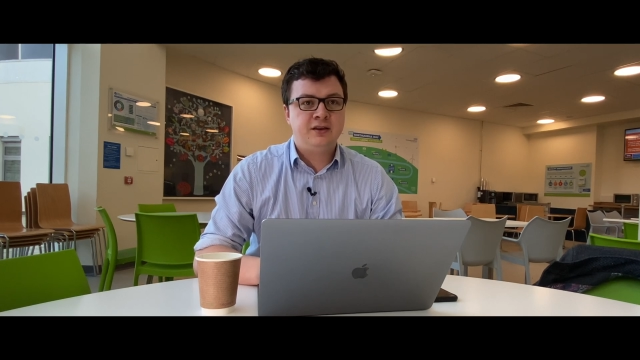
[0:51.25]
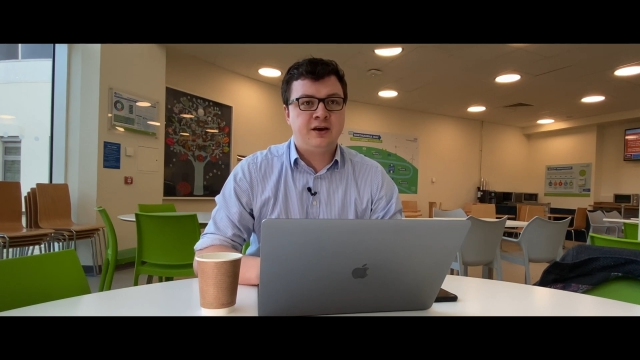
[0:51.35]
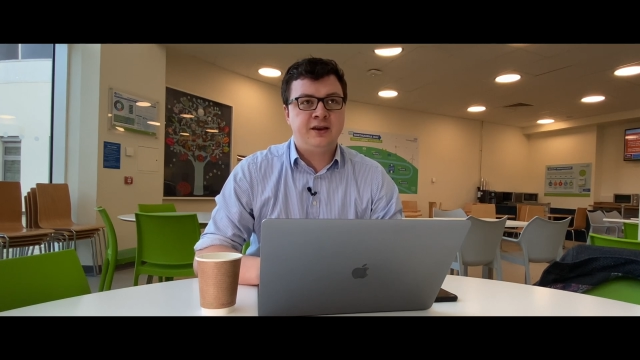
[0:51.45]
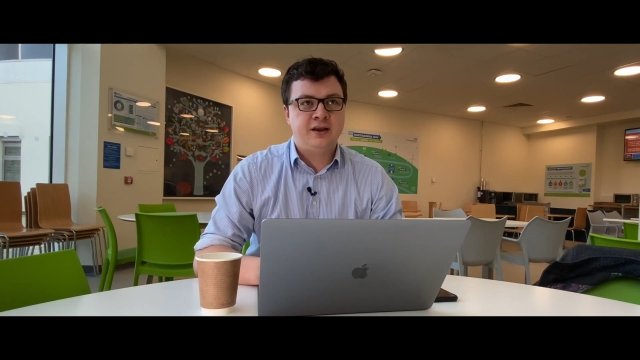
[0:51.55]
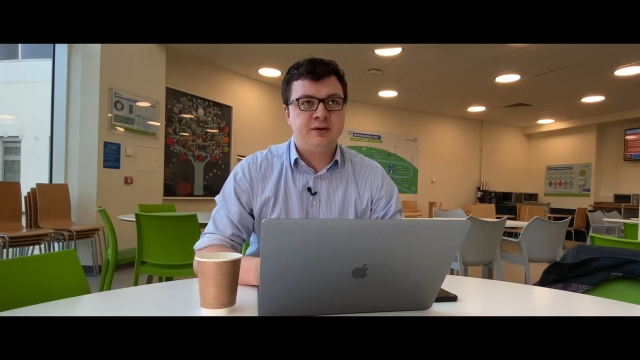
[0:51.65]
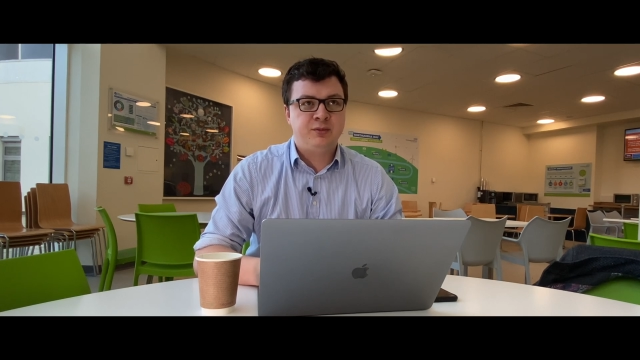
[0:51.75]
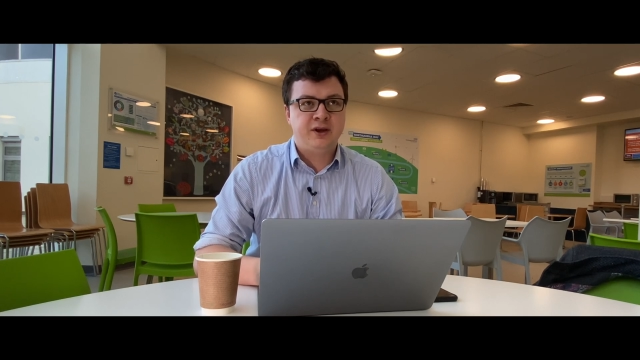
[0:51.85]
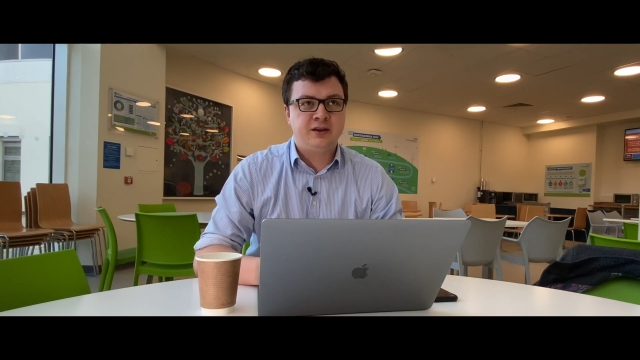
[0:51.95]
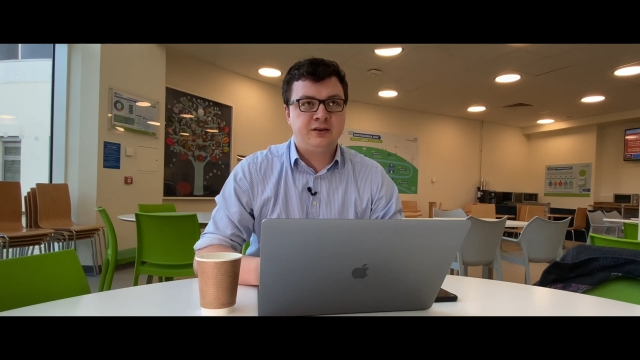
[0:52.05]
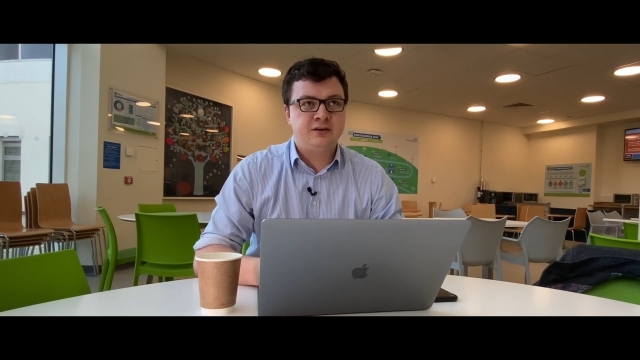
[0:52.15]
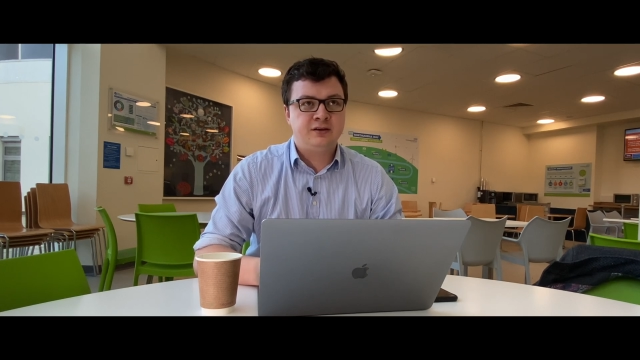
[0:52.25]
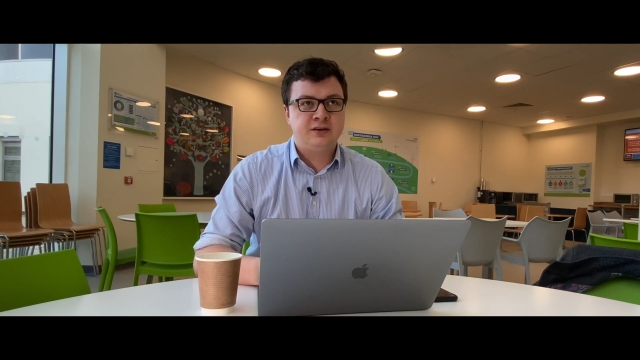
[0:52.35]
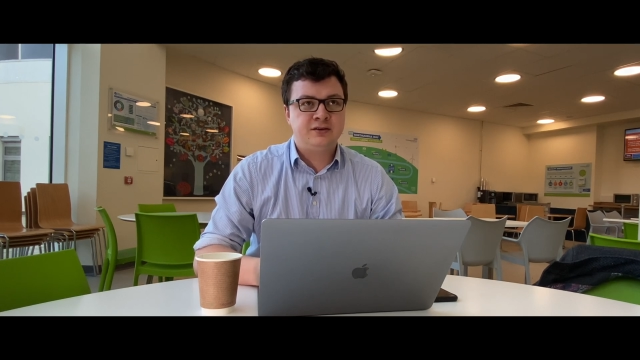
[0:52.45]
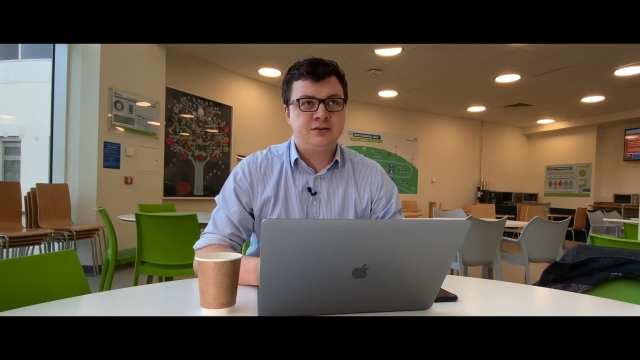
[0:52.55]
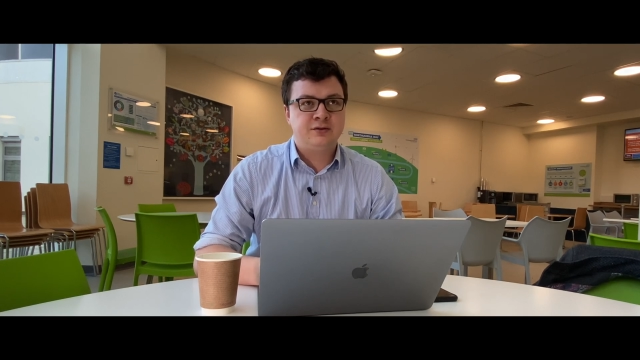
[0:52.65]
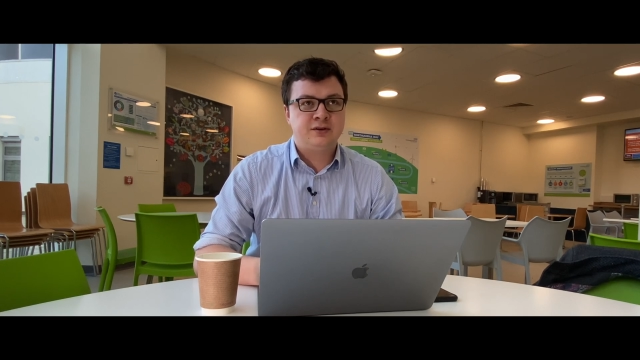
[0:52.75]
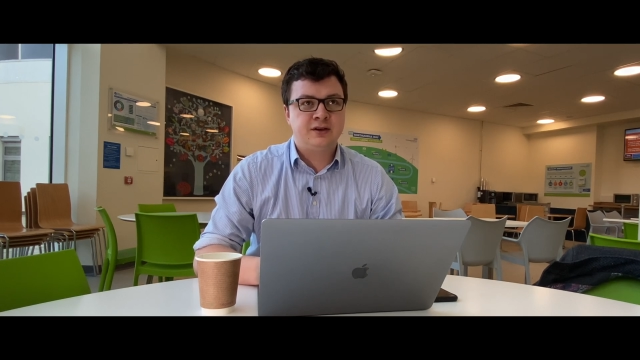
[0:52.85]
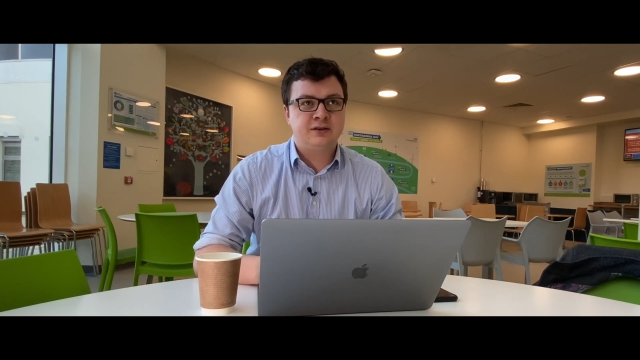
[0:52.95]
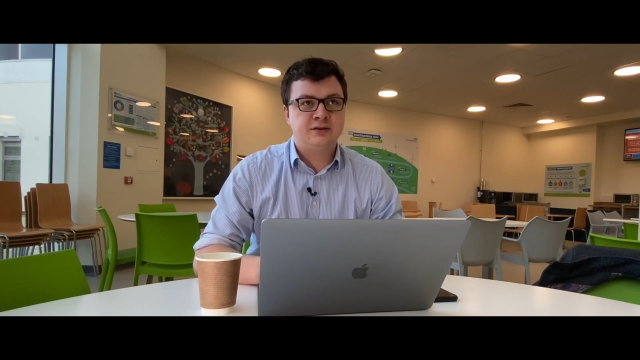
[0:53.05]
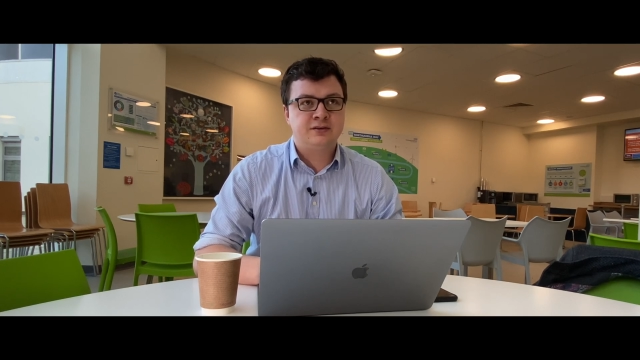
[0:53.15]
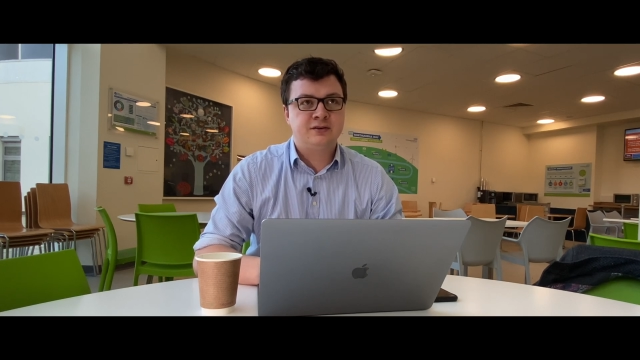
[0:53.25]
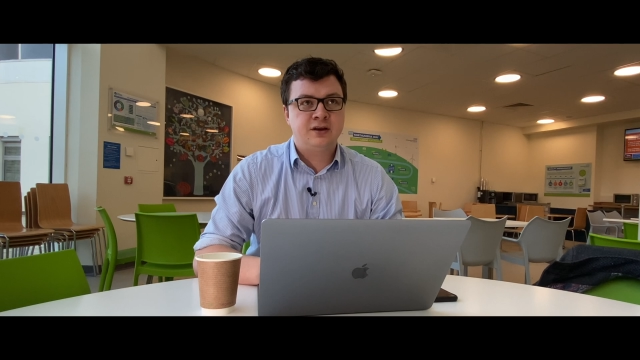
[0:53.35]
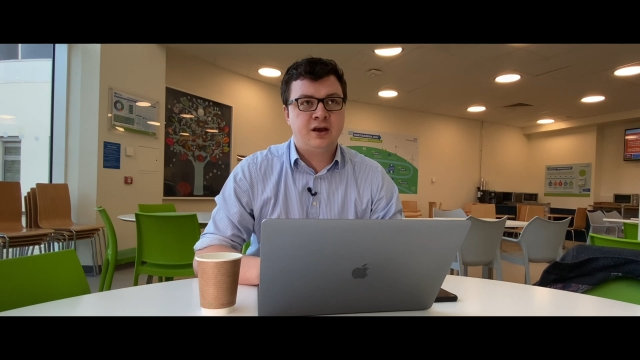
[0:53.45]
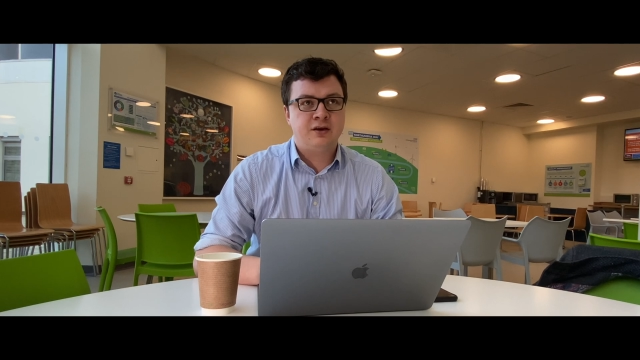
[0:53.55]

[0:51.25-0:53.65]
The idea being that these two things